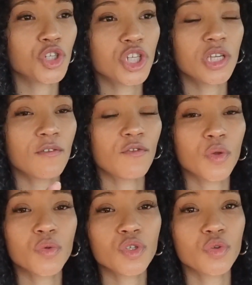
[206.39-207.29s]
she
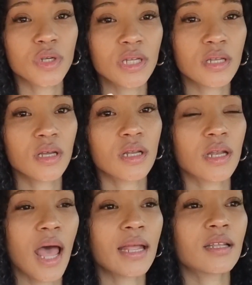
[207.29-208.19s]
refused to return
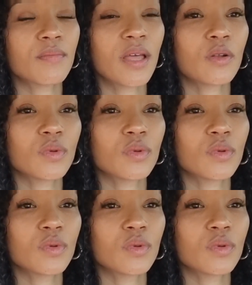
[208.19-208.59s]
an item that